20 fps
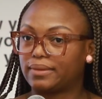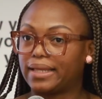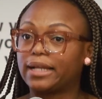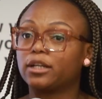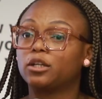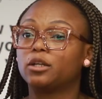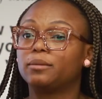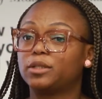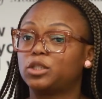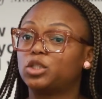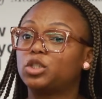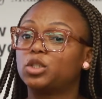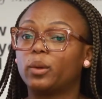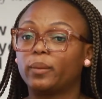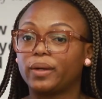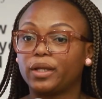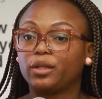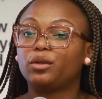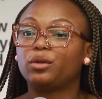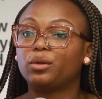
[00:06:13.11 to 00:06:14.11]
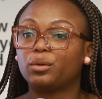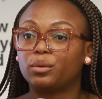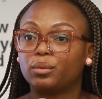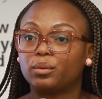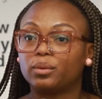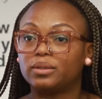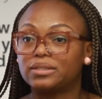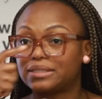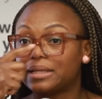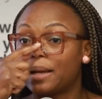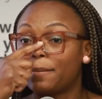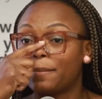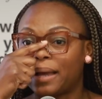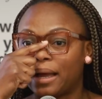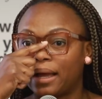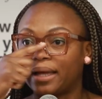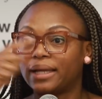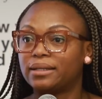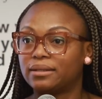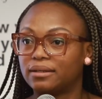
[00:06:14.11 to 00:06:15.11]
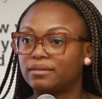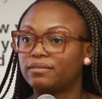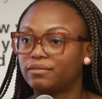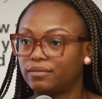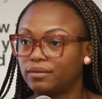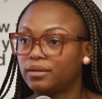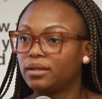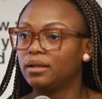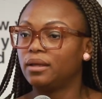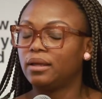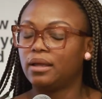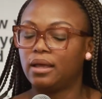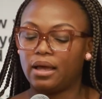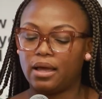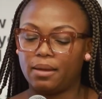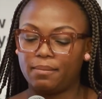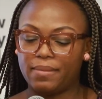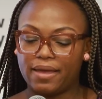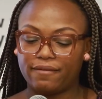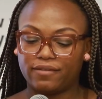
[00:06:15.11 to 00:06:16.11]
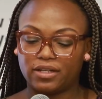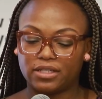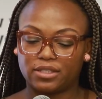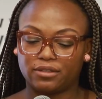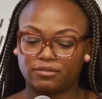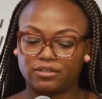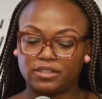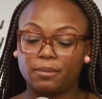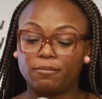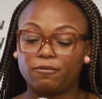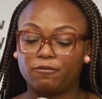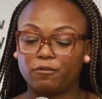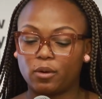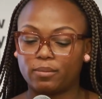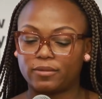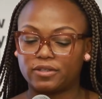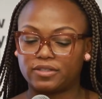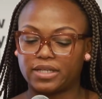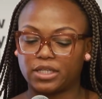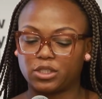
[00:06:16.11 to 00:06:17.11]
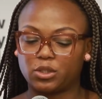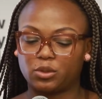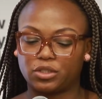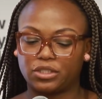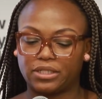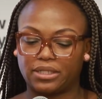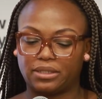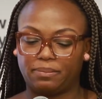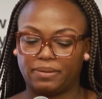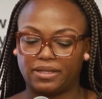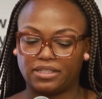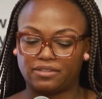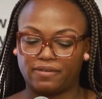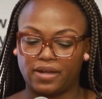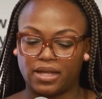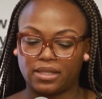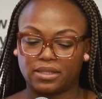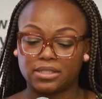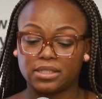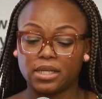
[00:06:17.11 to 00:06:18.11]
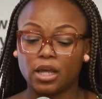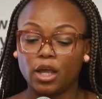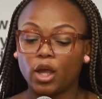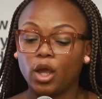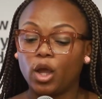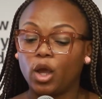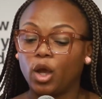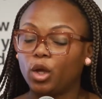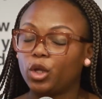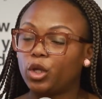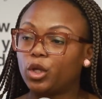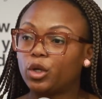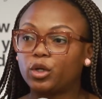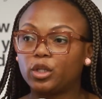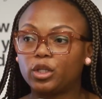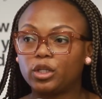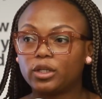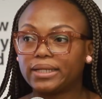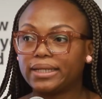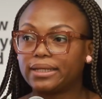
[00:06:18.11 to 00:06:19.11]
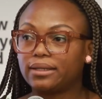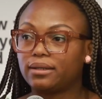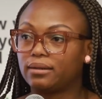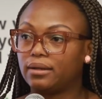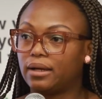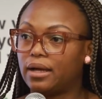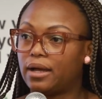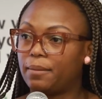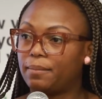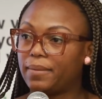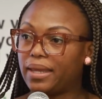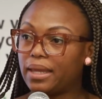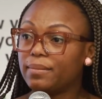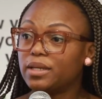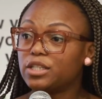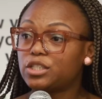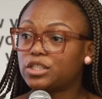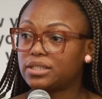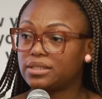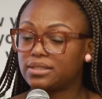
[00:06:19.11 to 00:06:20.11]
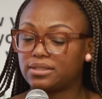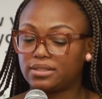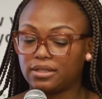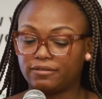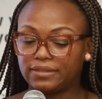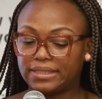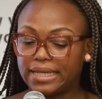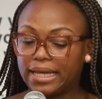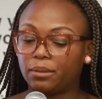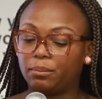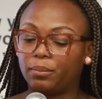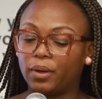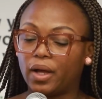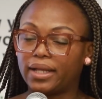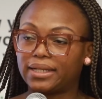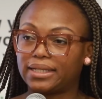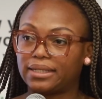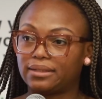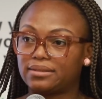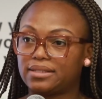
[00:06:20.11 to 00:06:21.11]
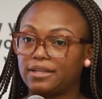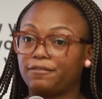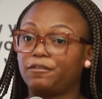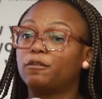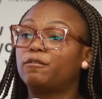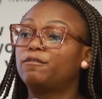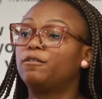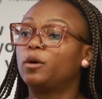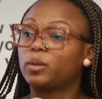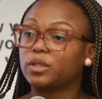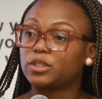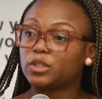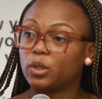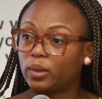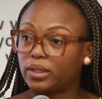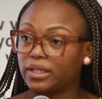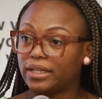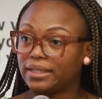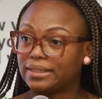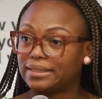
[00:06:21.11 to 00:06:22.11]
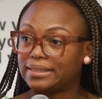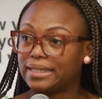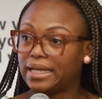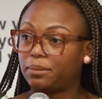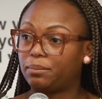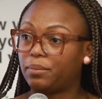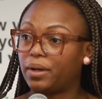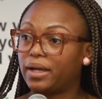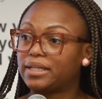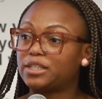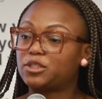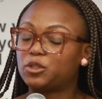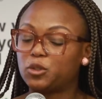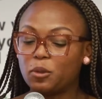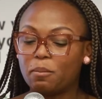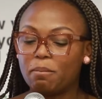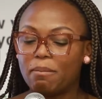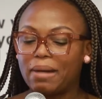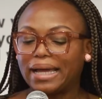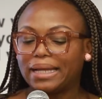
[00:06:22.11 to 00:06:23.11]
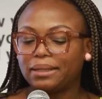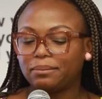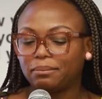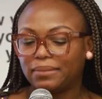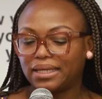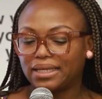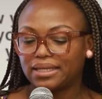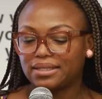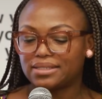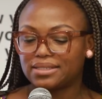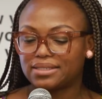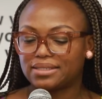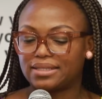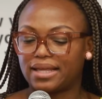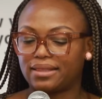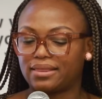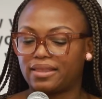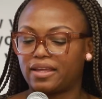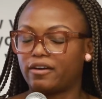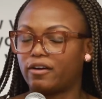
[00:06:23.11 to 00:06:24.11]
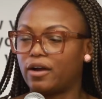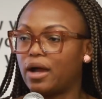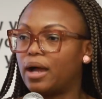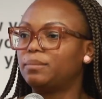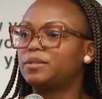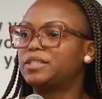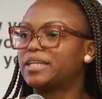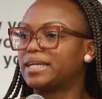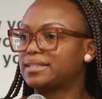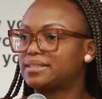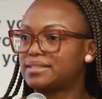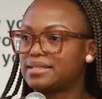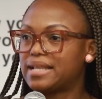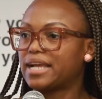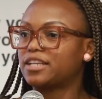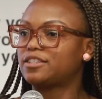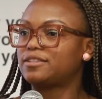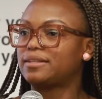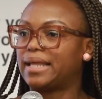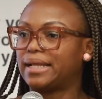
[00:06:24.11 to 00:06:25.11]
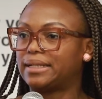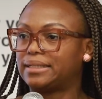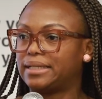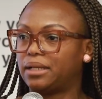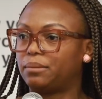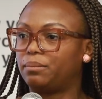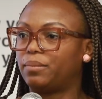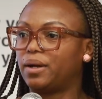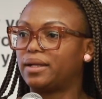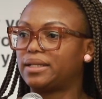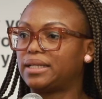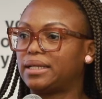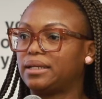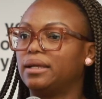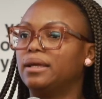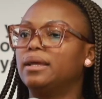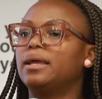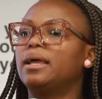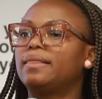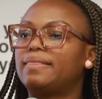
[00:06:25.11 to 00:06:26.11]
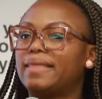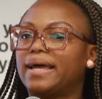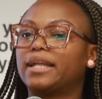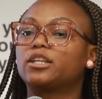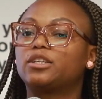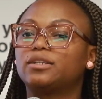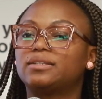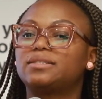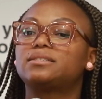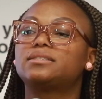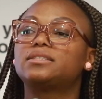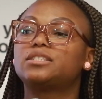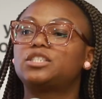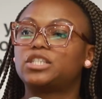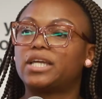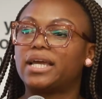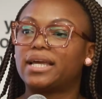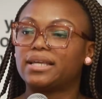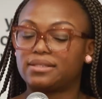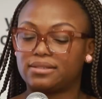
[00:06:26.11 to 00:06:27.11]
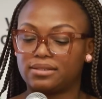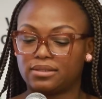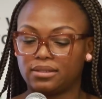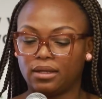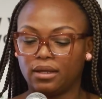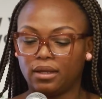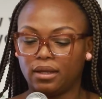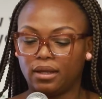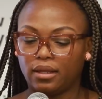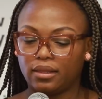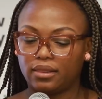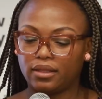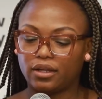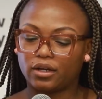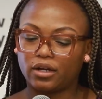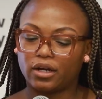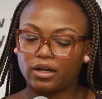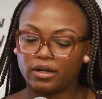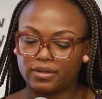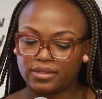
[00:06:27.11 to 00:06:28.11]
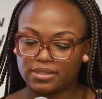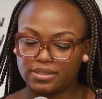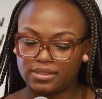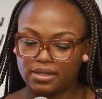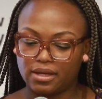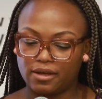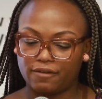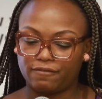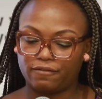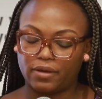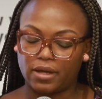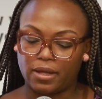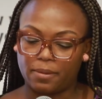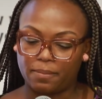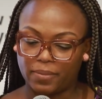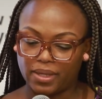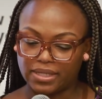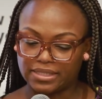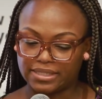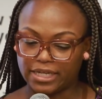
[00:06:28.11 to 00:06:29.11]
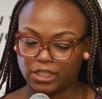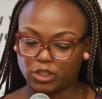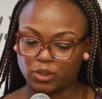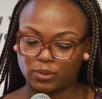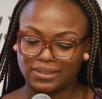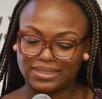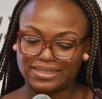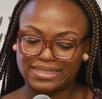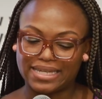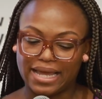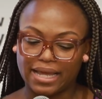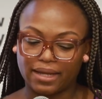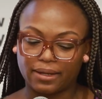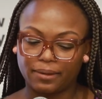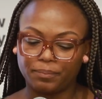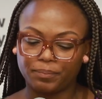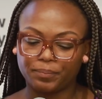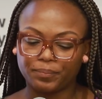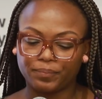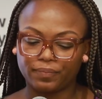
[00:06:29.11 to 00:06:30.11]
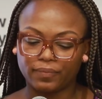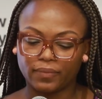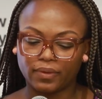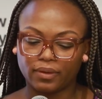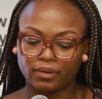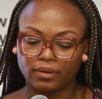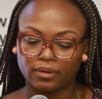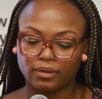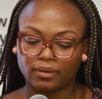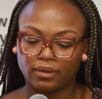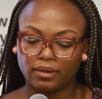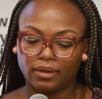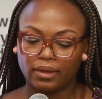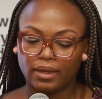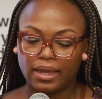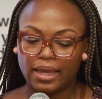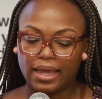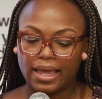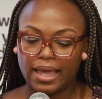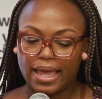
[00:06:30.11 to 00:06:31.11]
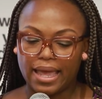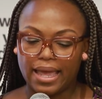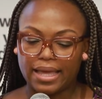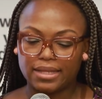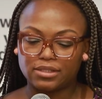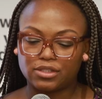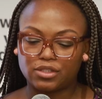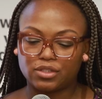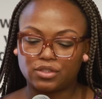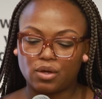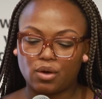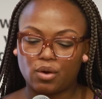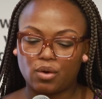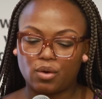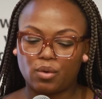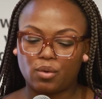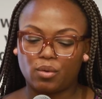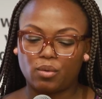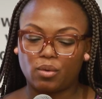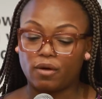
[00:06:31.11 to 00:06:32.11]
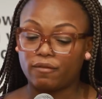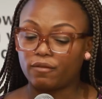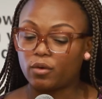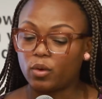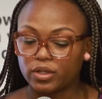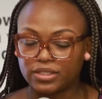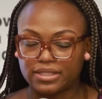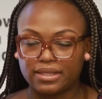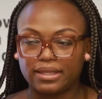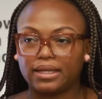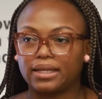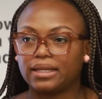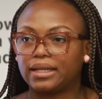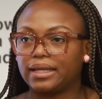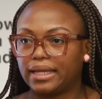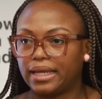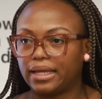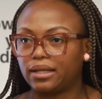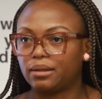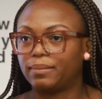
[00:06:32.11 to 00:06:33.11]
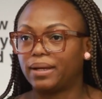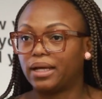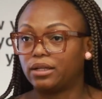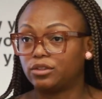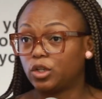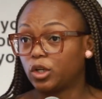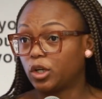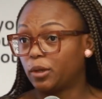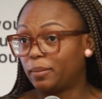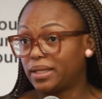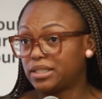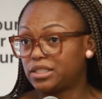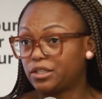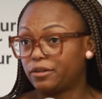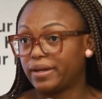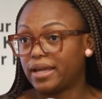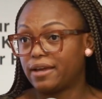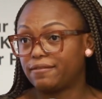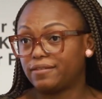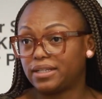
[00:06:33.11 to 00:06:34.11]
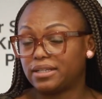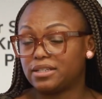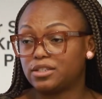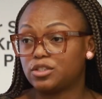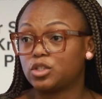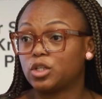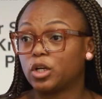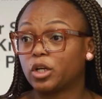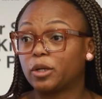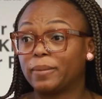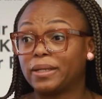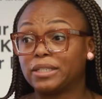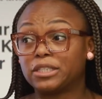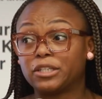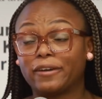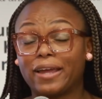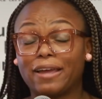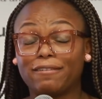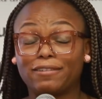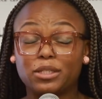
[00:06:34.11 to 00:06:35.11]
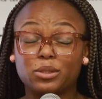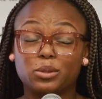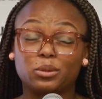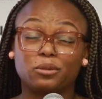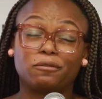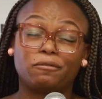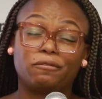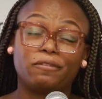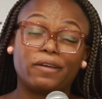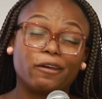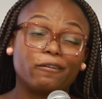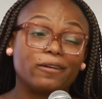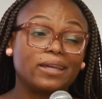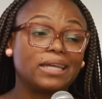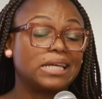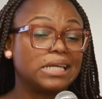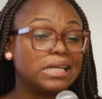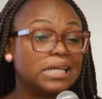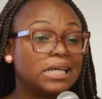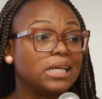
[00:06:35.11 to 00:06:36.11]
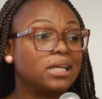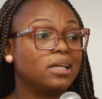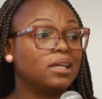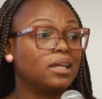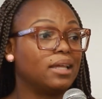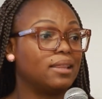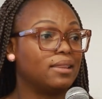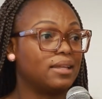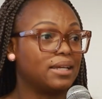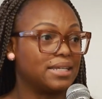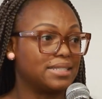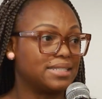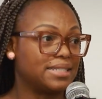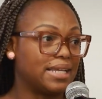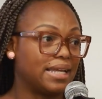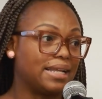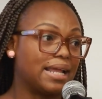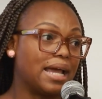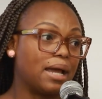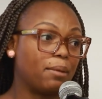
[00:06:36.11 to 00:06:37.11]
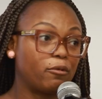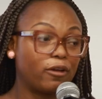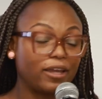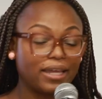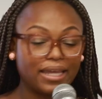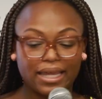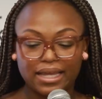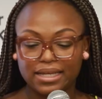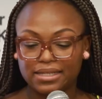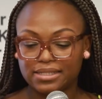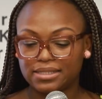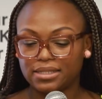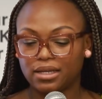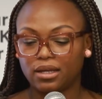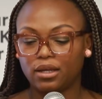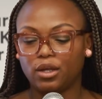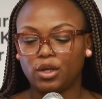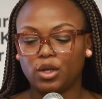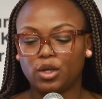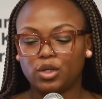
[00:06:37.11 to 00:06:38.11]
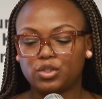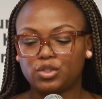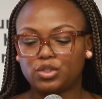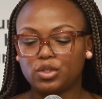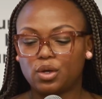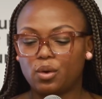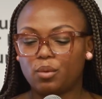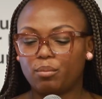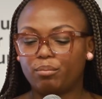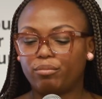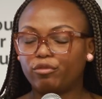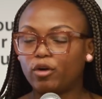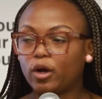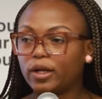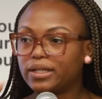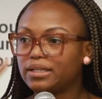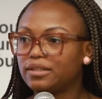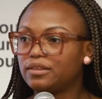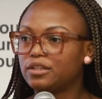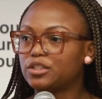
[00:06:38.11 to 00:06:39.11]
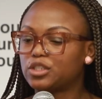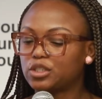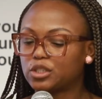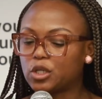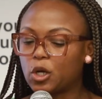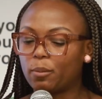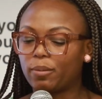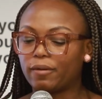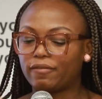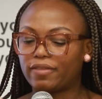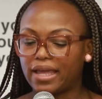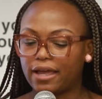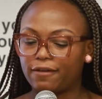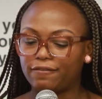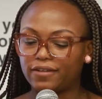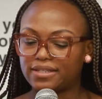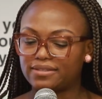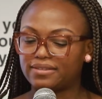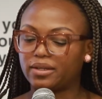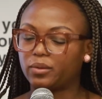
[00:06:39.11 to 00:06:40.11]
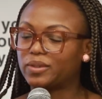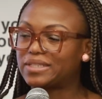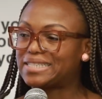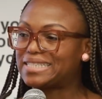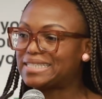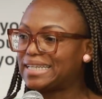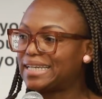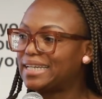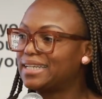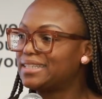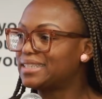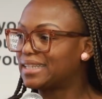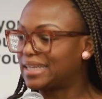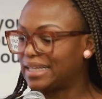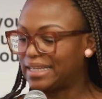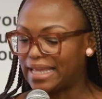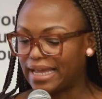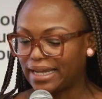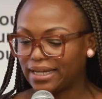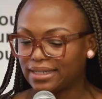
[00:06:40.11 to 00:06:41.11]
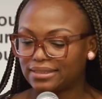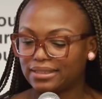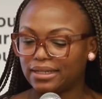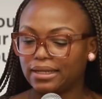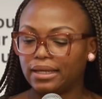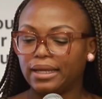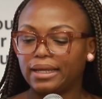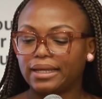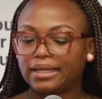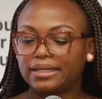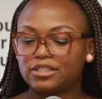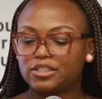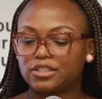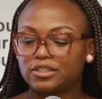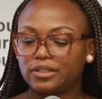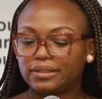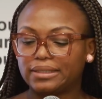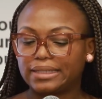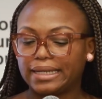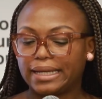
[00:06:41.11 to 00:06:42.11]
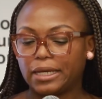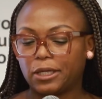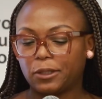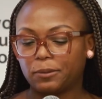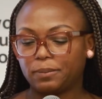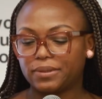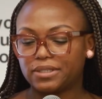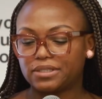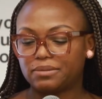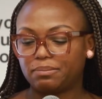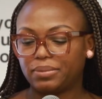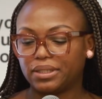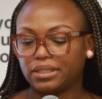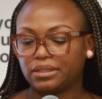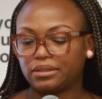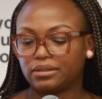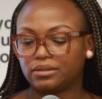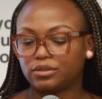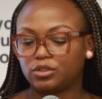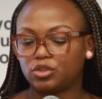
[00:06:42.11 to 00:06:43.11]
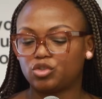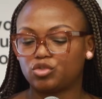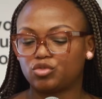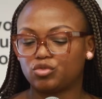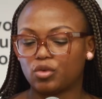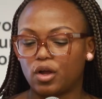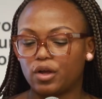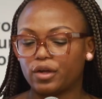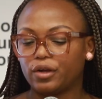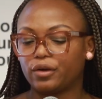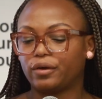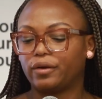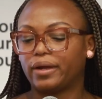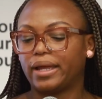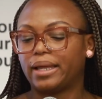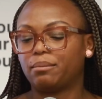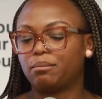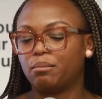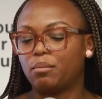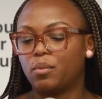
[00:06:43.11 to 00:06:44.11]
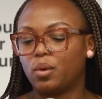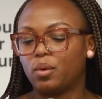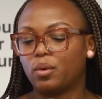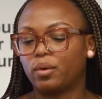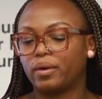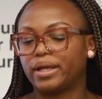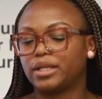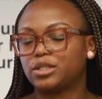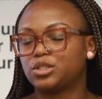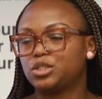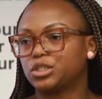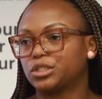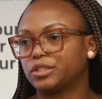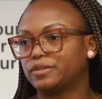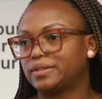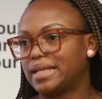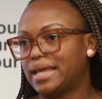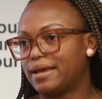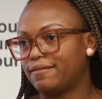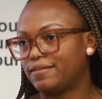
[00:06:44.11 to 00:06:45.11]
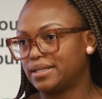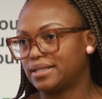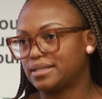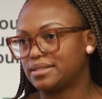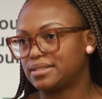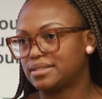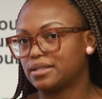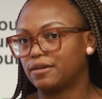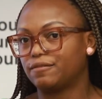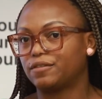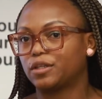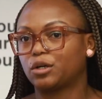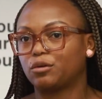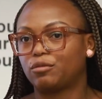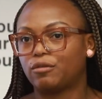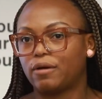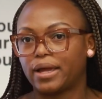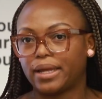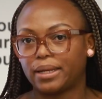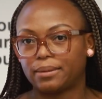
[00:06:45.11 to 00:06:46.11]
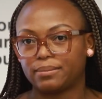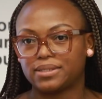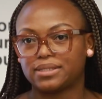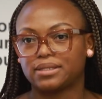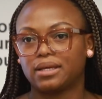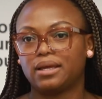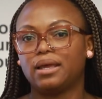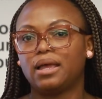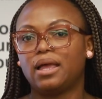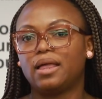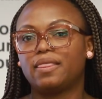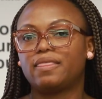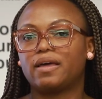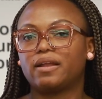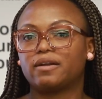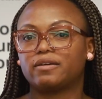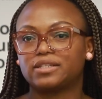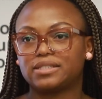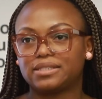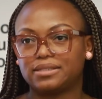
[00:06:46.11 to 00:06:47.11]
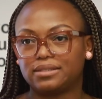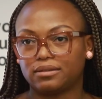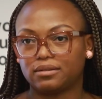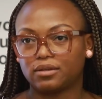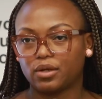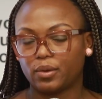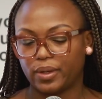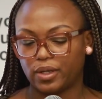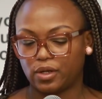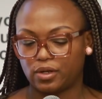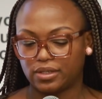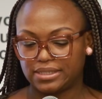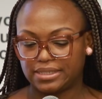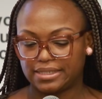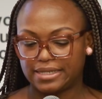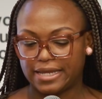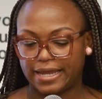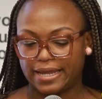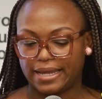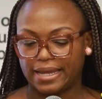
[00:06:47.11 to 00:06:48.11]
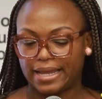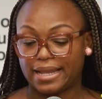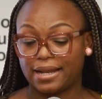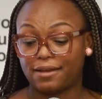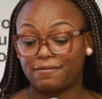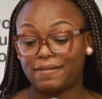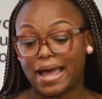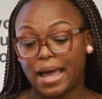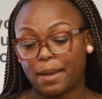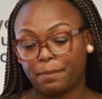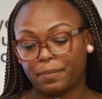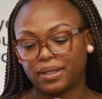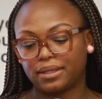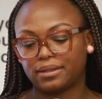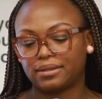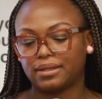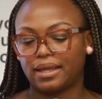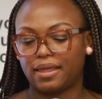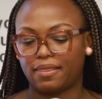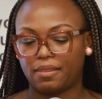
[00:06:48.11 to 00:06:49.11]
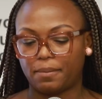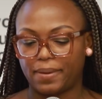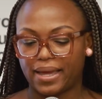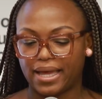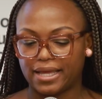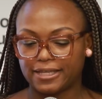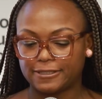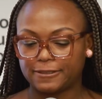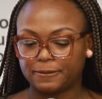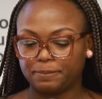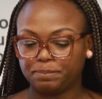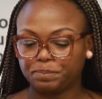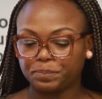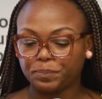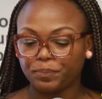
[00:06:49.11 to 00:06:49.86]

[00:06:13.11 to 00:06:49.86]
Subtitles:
That could be showing you some kind of evidence of some form of sexual gender-based violence. You could look at images of dead bodies. If you focus only on the dead bodies, you might miss that there are objects next to that dead body that could suggest the occurrence of a sexual attack. And so, of course, thinking again about documentary evidence was very key in the Hussein Habre case. So broadening the scope of the evidence that we're seeking to collect can certainly help us build stronger and more enduring evidence of the crimes that are still going on today and have happened in the past.